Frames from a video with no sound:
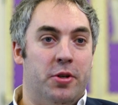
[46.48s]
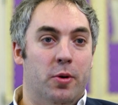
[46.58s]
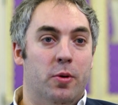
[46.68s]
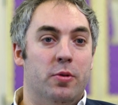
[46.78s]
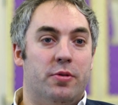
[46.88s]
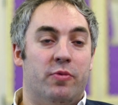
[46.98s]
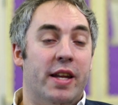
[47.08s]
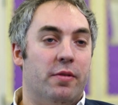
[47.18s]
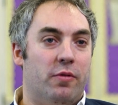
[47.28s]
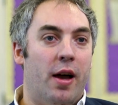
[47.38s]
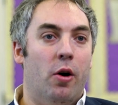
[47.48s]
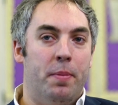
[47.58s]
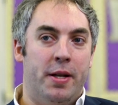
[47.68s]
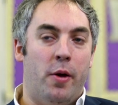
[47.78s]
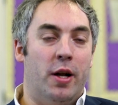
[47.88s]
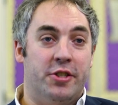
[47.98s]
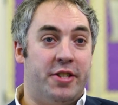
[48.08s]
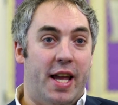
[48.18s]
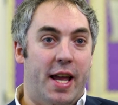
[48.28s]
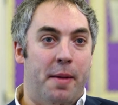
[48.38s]
tools, read and write, or note are
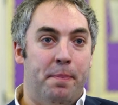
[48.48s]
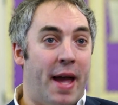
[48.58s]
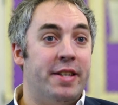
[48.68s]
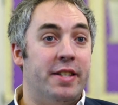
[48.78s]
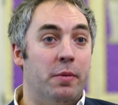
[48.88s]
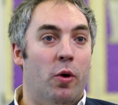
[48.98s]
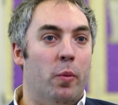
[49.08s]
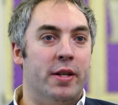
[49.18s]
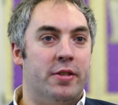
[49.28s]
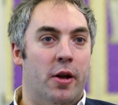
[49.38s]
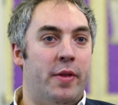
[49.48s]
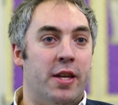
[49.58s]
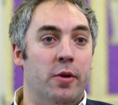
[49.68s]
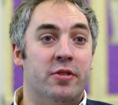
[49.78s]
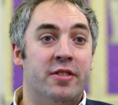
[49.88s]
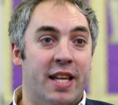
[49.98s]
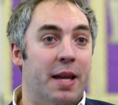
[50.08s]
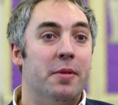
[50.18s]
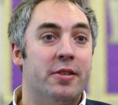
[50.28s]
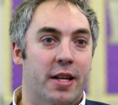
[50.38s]
just embedded in what we do. They're used
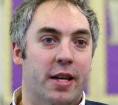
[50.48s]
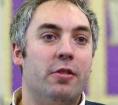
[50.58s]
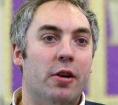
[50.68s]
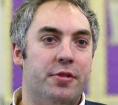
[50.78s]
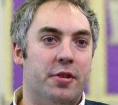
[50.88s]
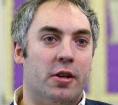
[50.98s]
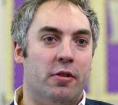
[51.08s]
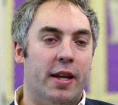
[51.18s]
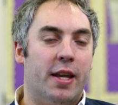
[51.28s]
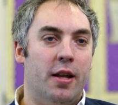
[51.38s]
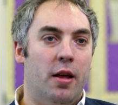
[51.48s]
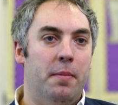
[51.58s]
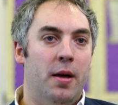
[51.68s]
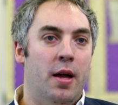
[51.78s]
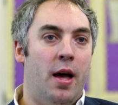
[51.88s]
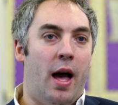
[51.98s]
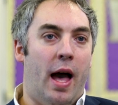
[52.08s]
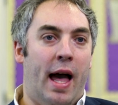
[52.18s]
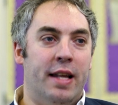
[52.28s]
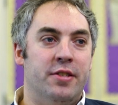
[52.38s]
seamlessly across the curriculum,
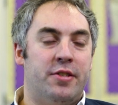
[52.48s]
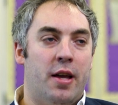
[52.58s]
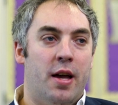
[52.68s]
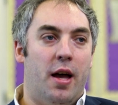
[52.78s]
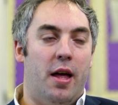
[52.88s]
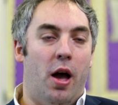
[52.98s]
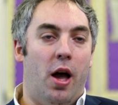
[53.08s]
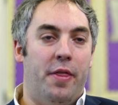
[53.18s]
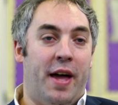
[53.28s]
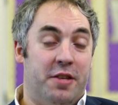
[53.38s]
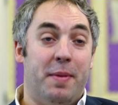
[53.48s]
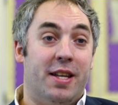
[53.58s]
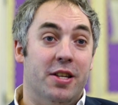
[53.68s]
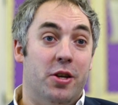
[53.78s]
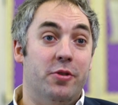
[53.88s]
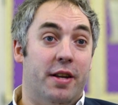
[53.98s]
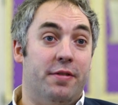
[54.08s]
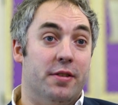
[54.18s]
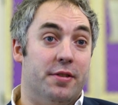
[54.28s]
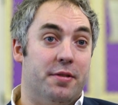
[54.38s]
and that is making a huge
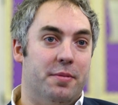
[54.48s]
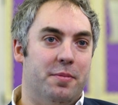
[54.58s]
difference.